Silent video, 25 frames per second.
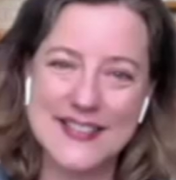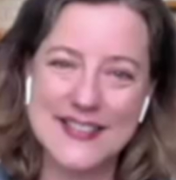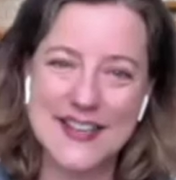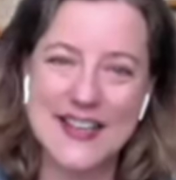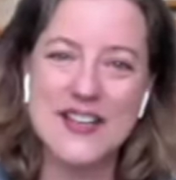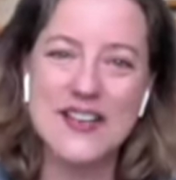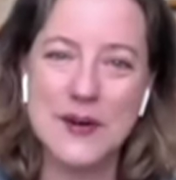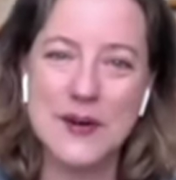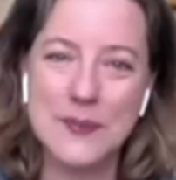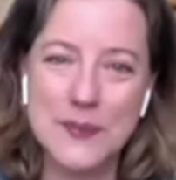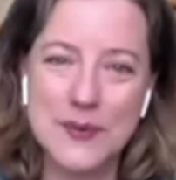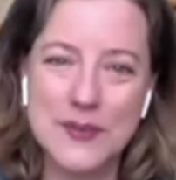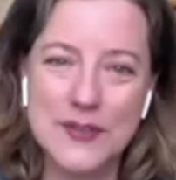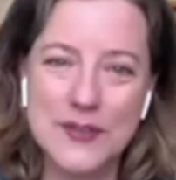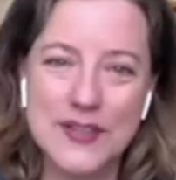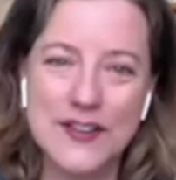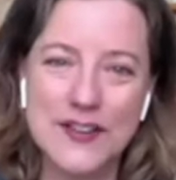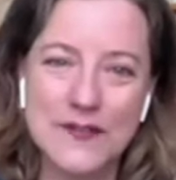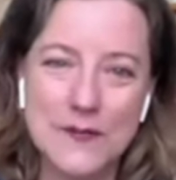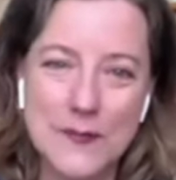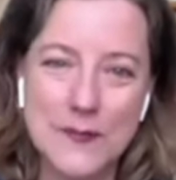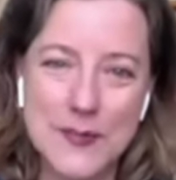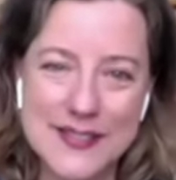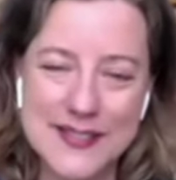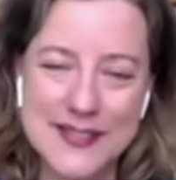a number
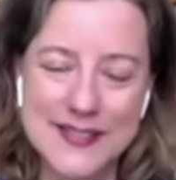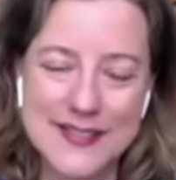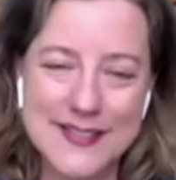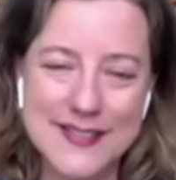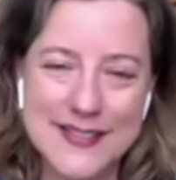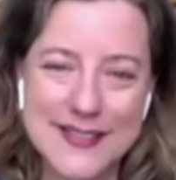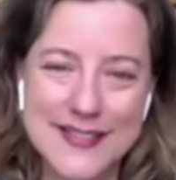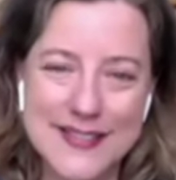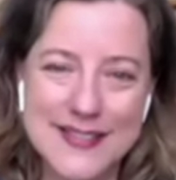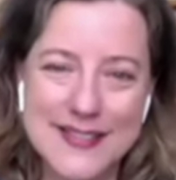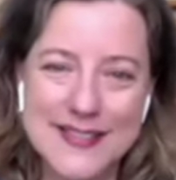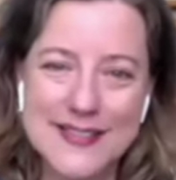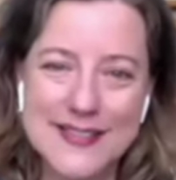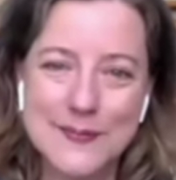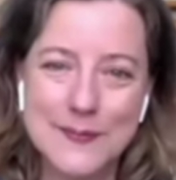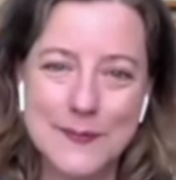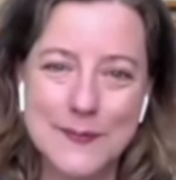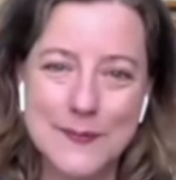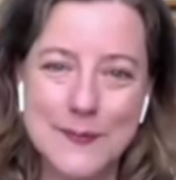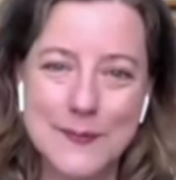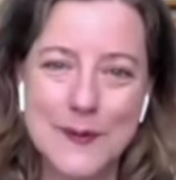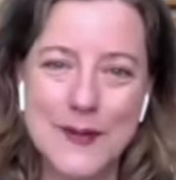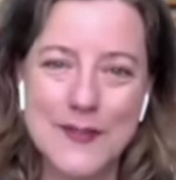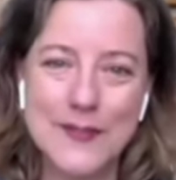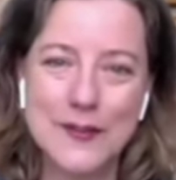of businesses
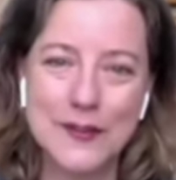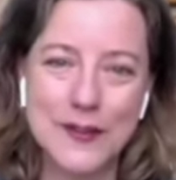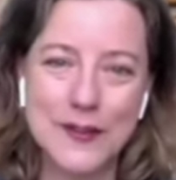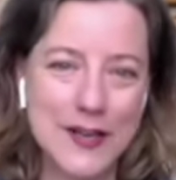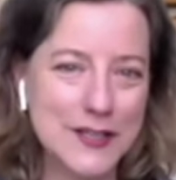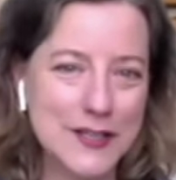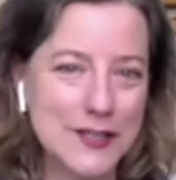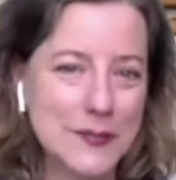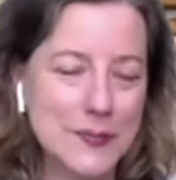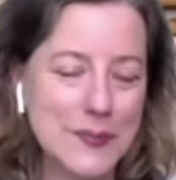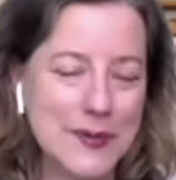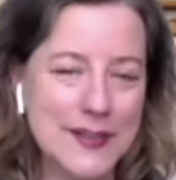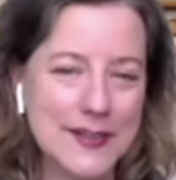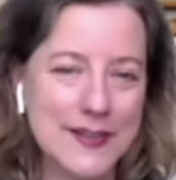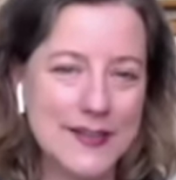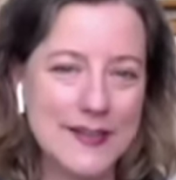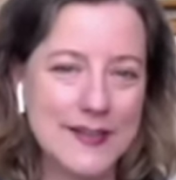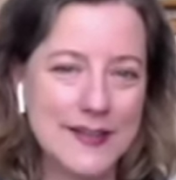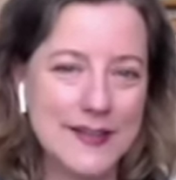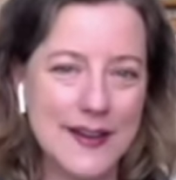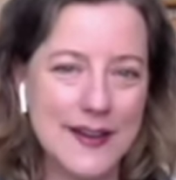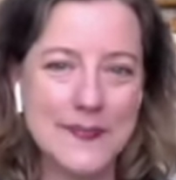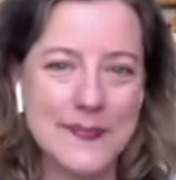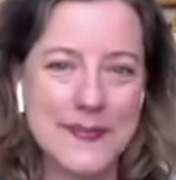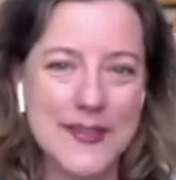with her husband.
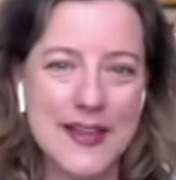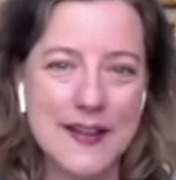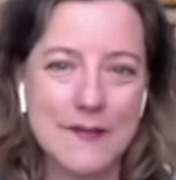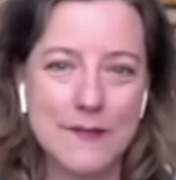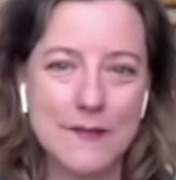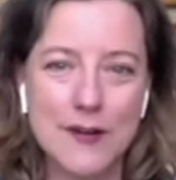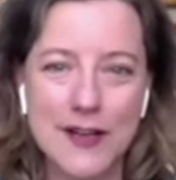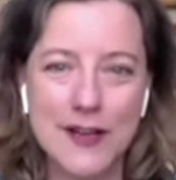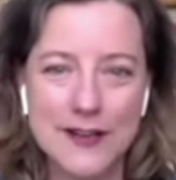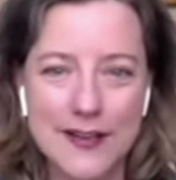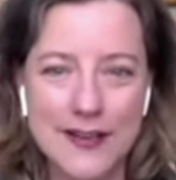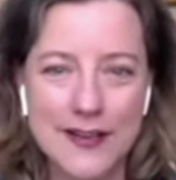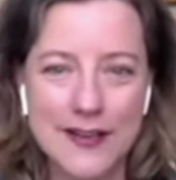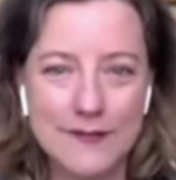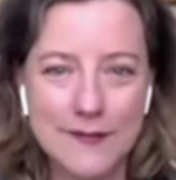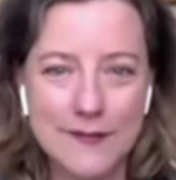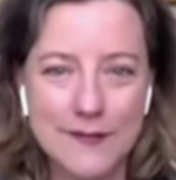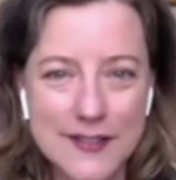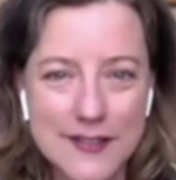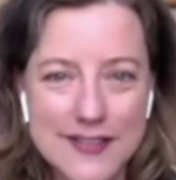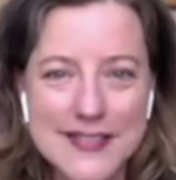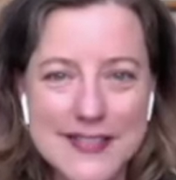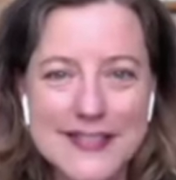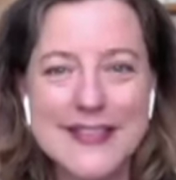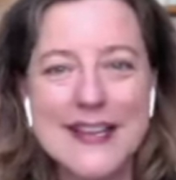They run a
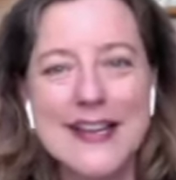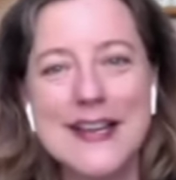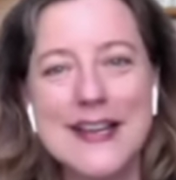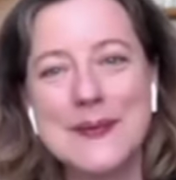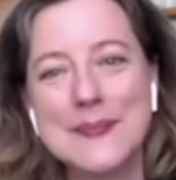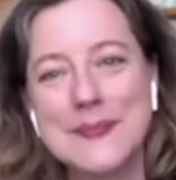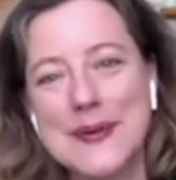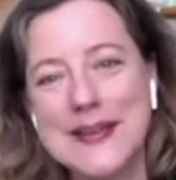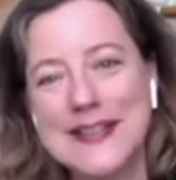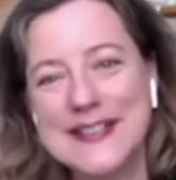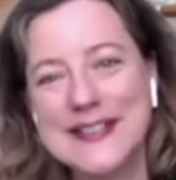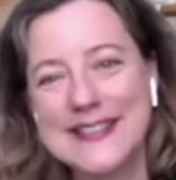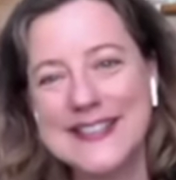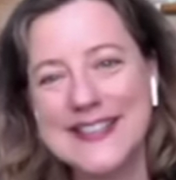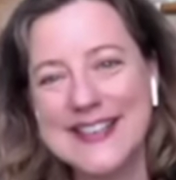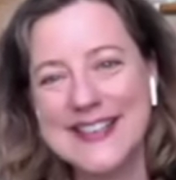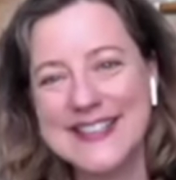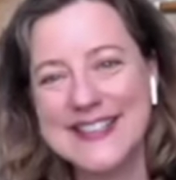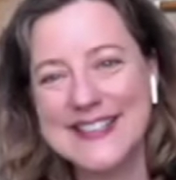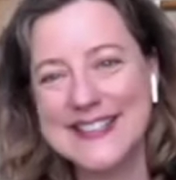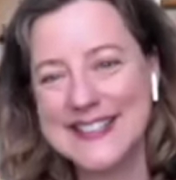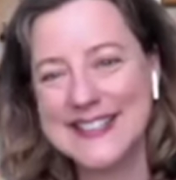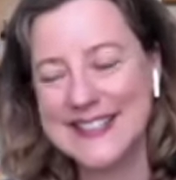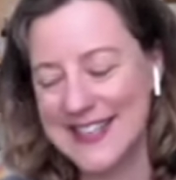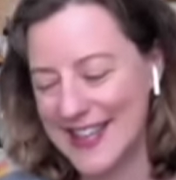real estate
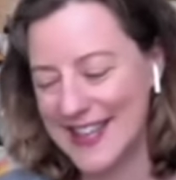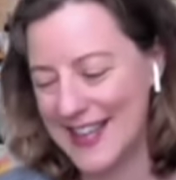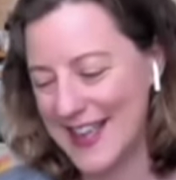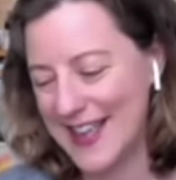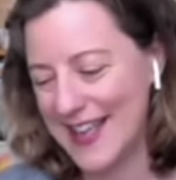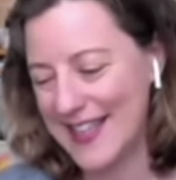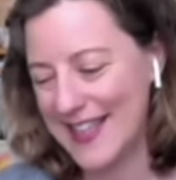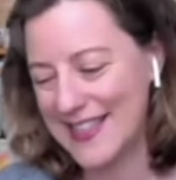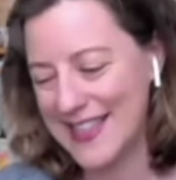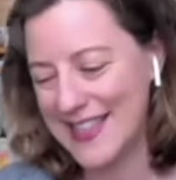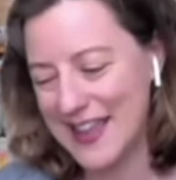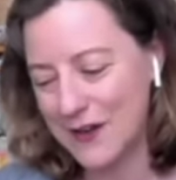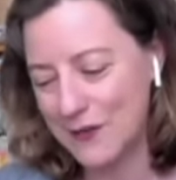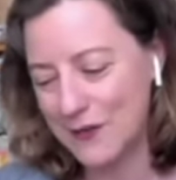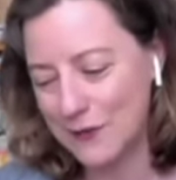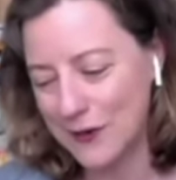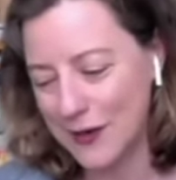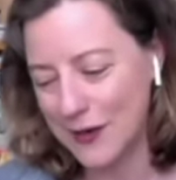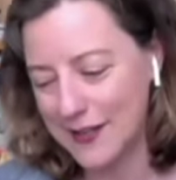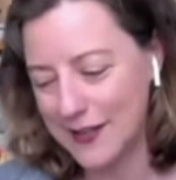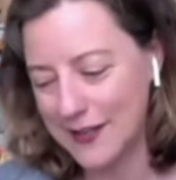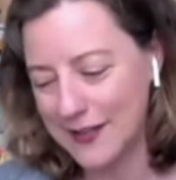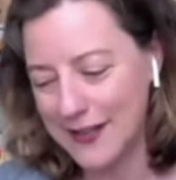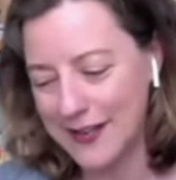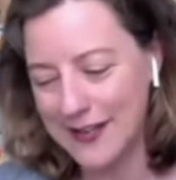business, they
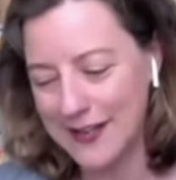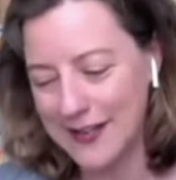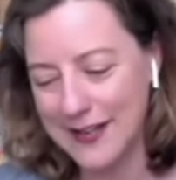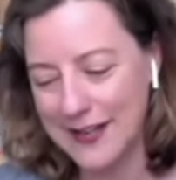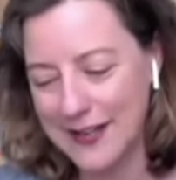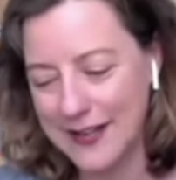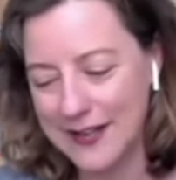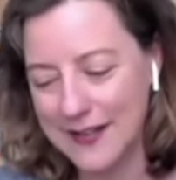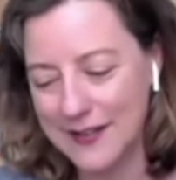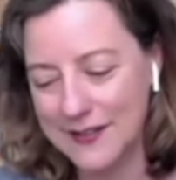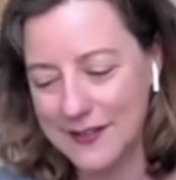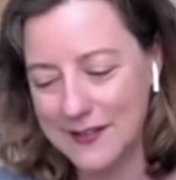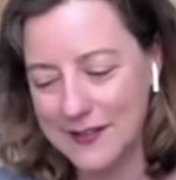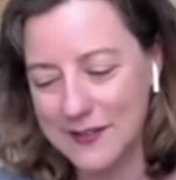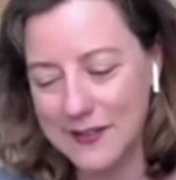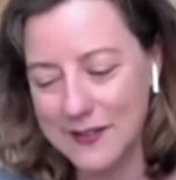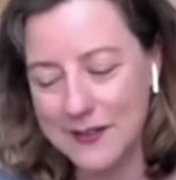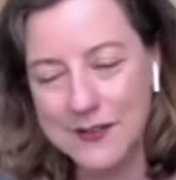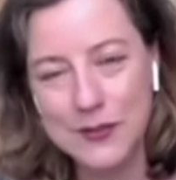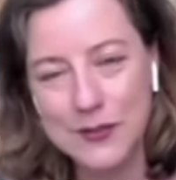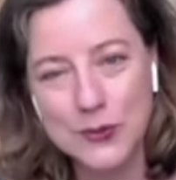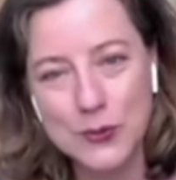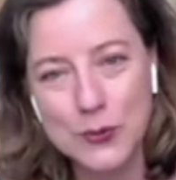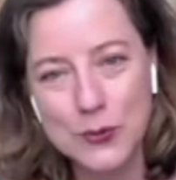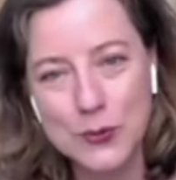run a
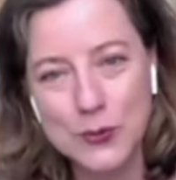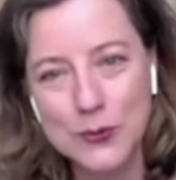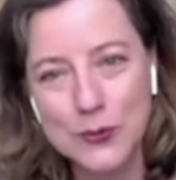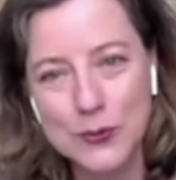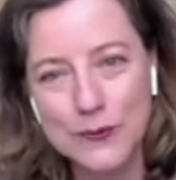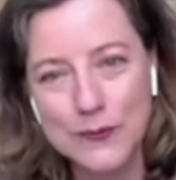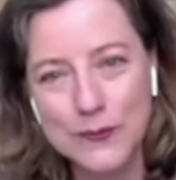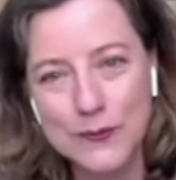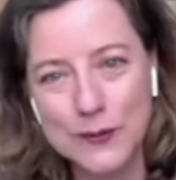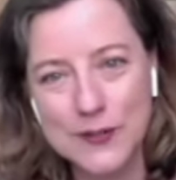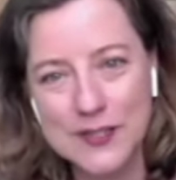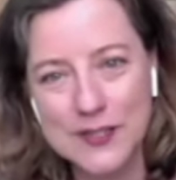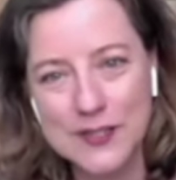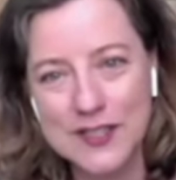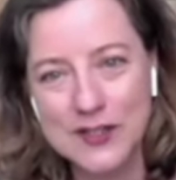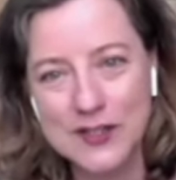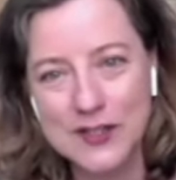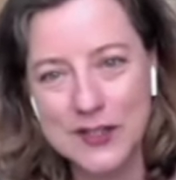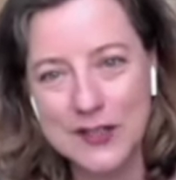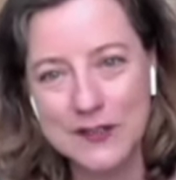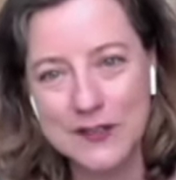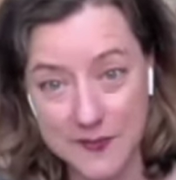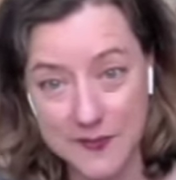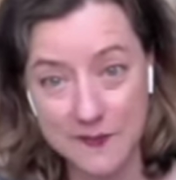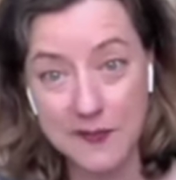school for
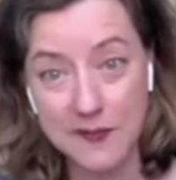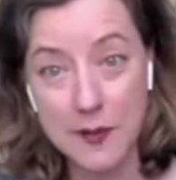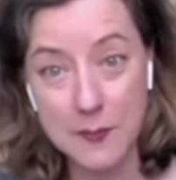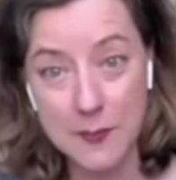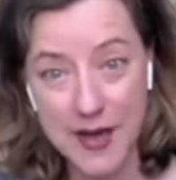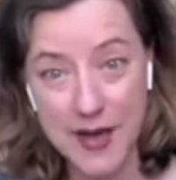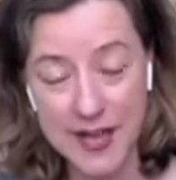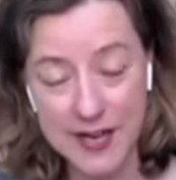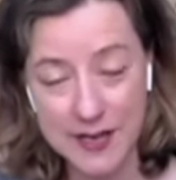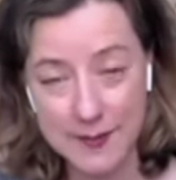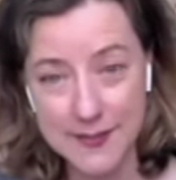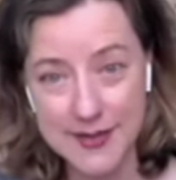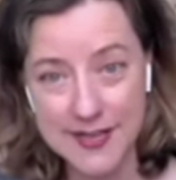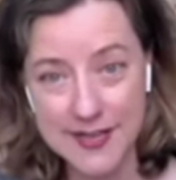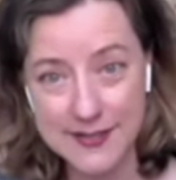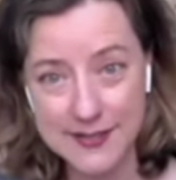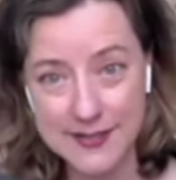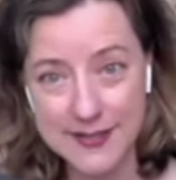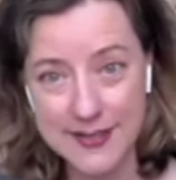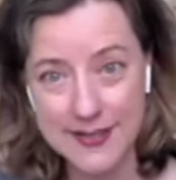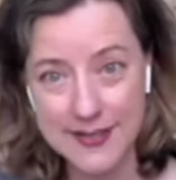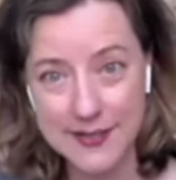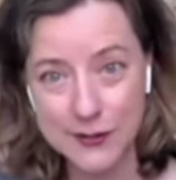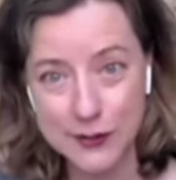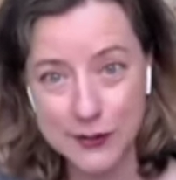teaching phlebotomy
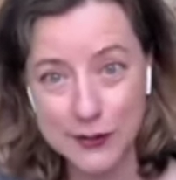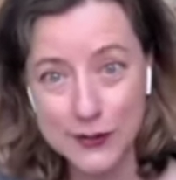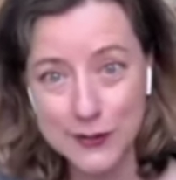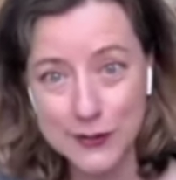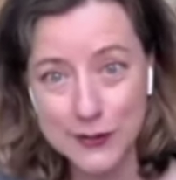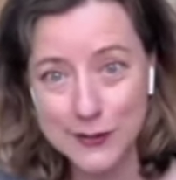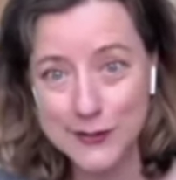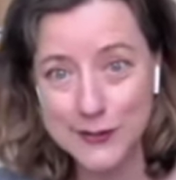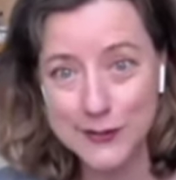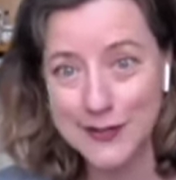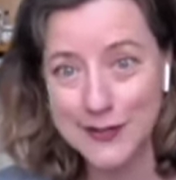skills.